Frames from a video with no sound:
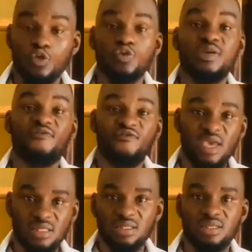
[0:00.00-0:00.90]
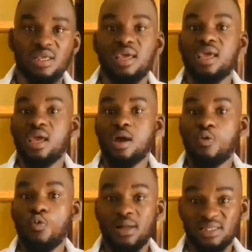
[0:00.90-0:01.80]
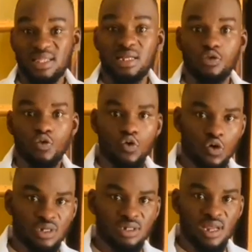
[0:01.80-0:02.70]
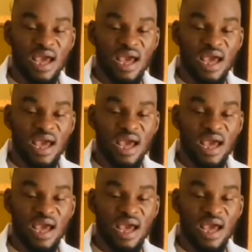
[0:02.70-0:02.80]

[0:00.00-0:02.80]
to the first ones that you got.